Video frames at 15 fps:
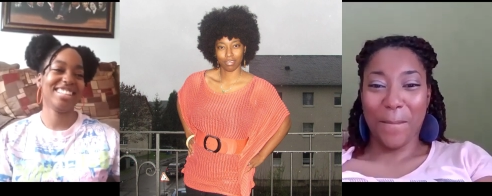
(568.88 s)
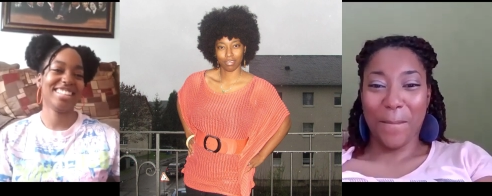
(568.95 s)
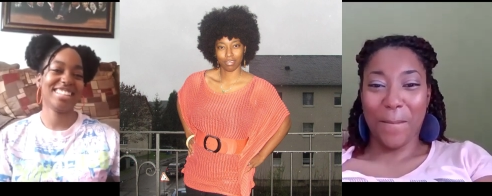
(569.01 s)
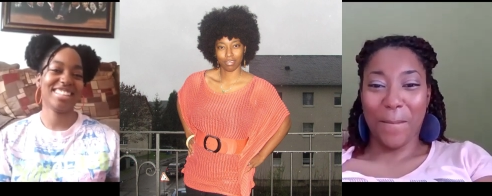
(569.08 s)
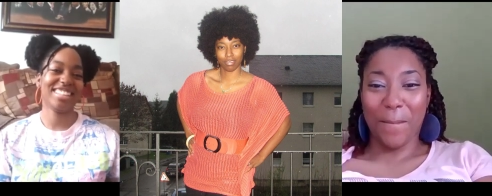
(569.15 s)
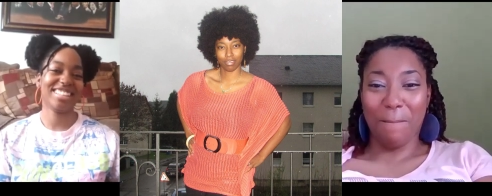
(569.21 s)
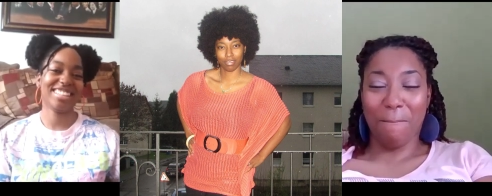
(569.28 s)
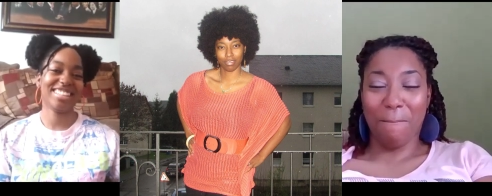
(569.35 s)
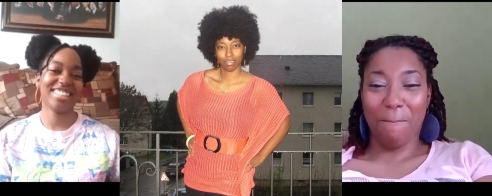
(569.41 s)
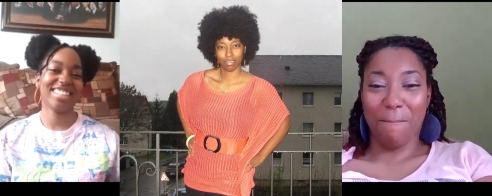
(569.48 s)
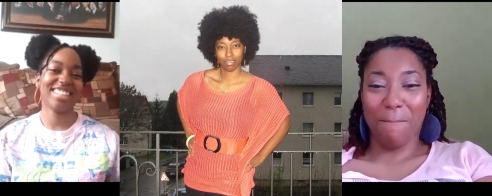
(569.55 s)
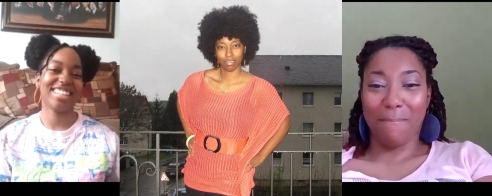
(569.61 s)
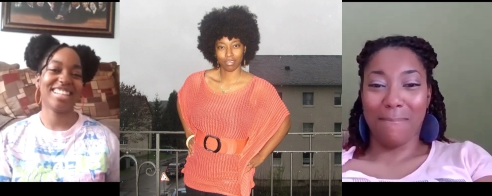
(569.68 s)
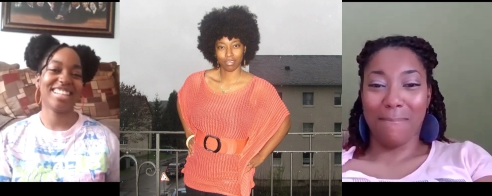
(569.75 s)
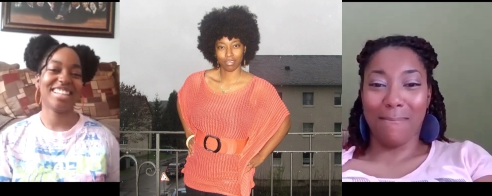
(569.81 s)

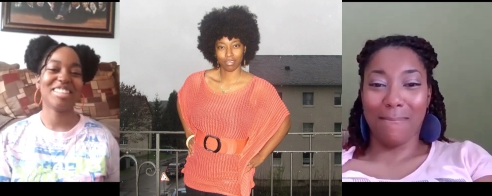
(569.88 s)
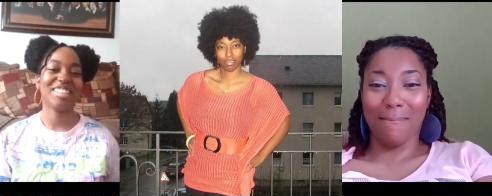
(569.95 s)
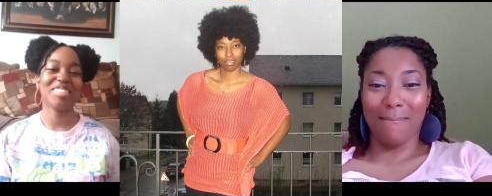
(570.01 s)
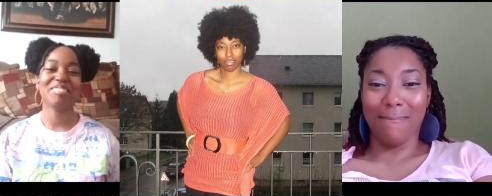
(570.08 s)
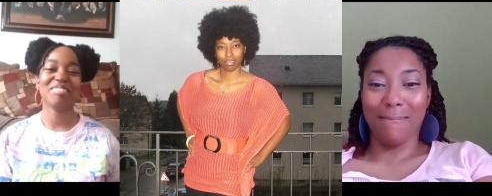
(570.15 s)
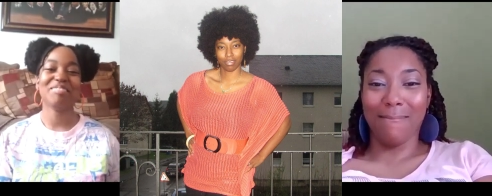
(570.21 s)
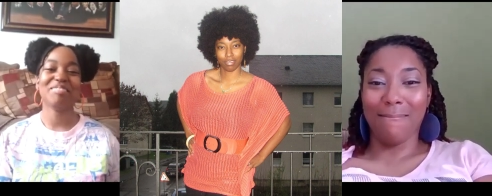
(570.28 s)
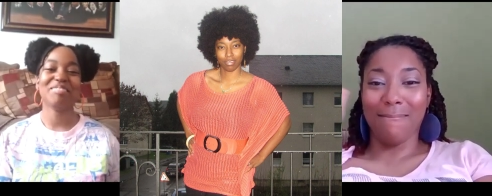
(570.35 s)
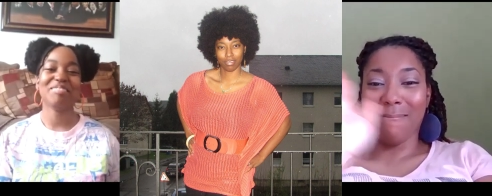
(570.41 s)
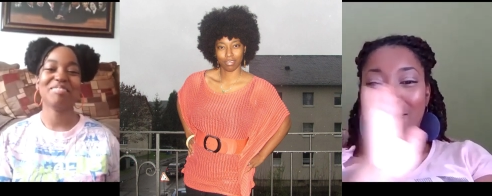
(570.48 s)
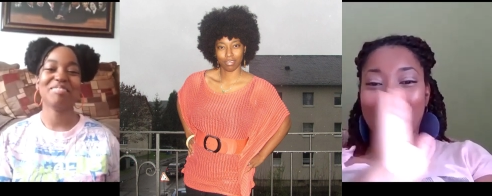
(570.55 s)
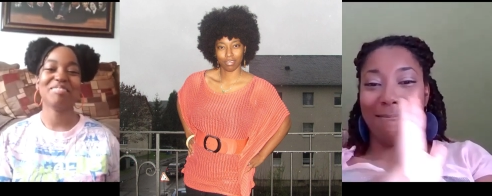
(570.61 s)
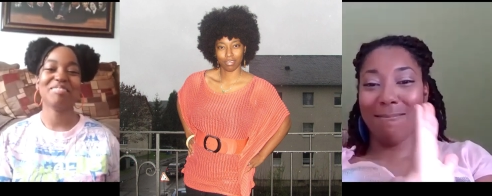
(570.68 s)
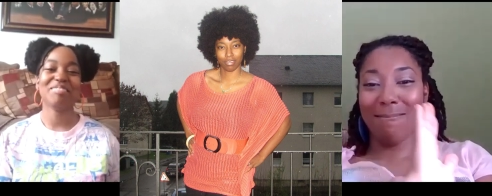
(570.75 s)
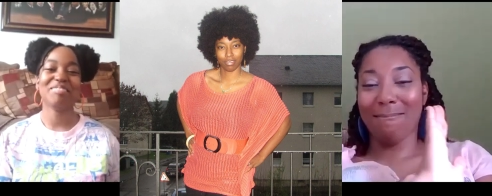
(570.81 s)

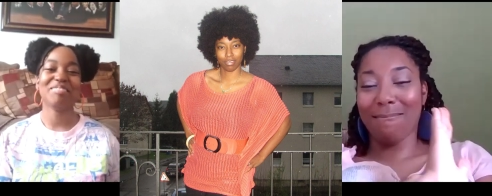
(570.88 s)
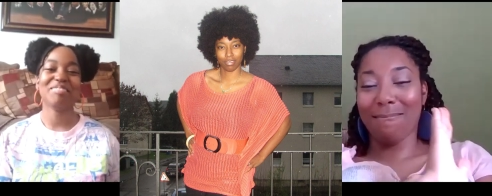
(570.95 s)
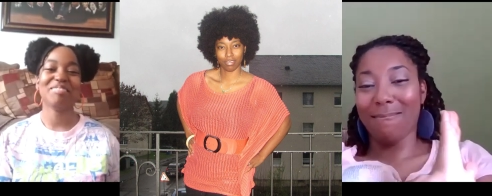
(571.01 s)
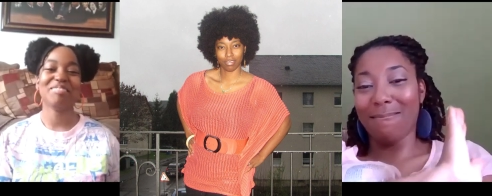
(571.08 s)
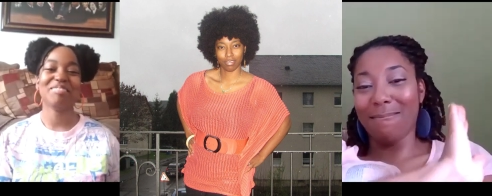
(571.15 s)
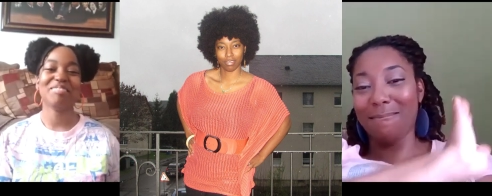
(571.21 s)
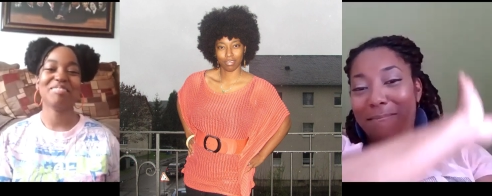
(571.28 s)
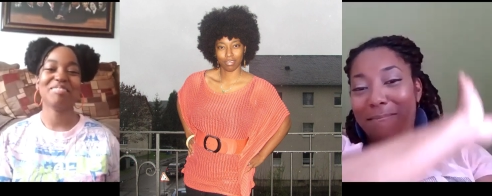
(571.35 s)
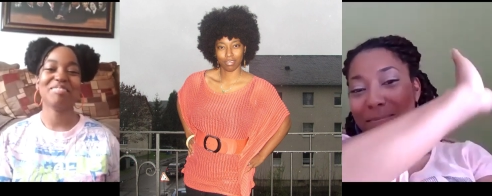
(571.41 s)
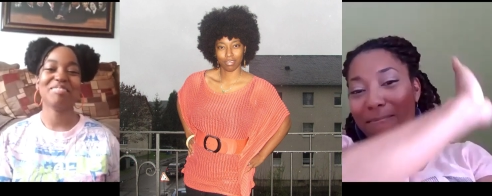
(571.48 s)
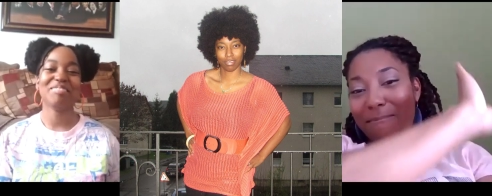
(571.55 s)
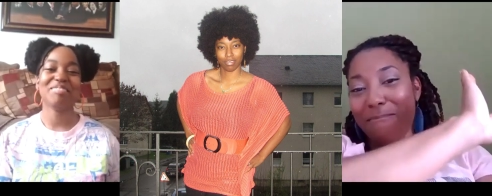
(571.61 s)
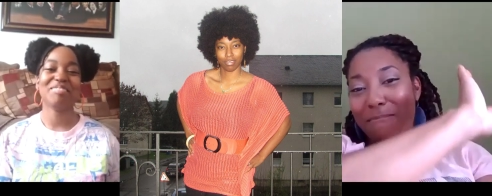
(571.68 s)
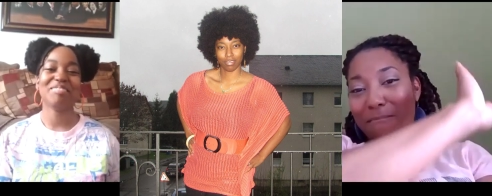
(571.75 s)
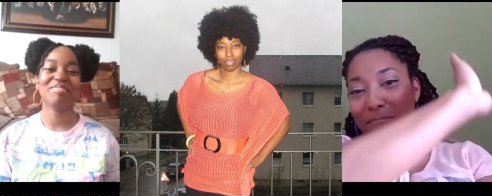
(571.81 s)

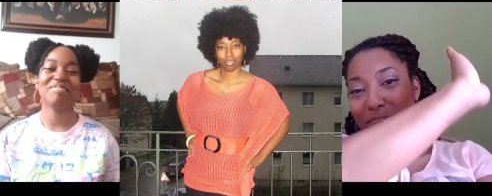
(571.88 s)
(no one is talking)